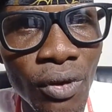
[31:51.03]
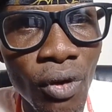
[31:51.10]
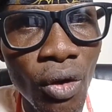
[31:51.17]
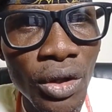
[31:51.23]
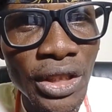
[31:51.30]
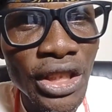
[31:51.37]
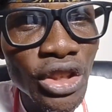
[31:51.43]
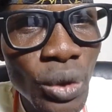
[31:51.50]

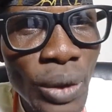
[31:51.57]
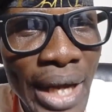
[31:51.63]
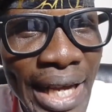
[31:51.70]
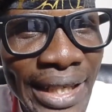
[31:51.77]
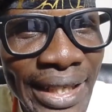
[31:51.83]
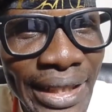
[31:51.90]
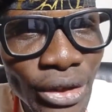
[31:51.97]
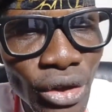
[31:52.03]
The UN
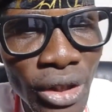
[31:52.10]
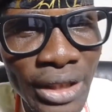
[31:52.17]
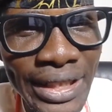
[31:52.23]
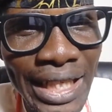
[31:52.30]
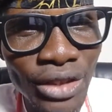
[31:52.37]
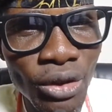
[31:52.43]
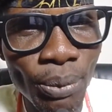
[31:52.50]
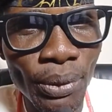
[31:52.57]
nation, they
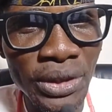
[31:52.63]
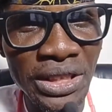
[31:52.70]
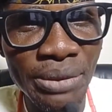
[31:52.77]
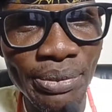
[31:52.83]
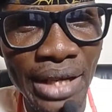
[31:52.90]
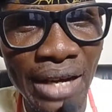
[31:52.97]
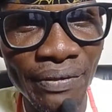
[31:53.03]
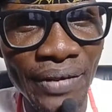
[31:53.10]
are supporting
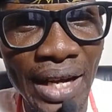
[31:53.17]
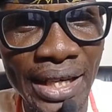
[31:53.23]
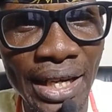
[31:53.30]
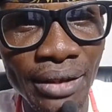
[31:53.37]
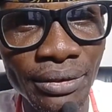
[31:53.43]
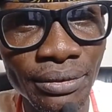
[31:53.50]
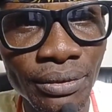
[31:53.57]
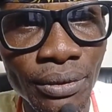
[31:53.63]
Biafra
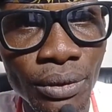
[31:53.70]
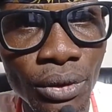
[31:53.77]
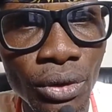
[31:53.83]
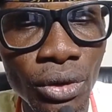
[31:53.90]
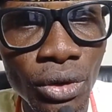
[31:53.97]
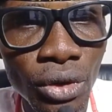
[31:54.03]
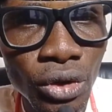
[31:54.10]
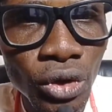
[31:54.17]
now.
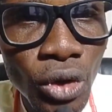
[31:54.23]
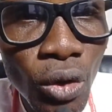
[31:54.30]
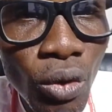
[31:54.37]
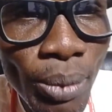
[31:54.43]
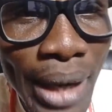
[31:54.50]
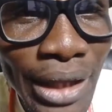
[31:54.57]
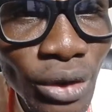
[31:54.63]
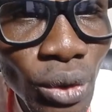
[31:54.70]

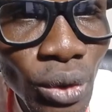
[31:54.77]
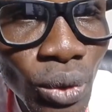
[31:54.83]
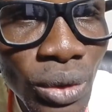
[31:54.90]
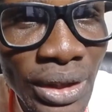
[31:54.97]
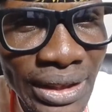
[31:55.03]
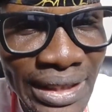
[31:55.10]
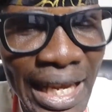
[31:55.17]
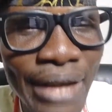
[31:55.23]
Yoruba too,
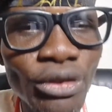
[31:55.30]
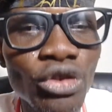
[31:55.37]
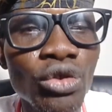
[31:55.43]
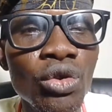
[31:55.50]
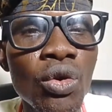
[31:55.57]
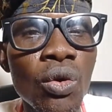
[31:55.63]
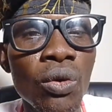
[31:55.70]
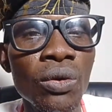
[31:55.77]
is time to
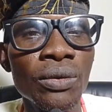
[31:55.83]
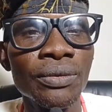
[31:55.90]
go.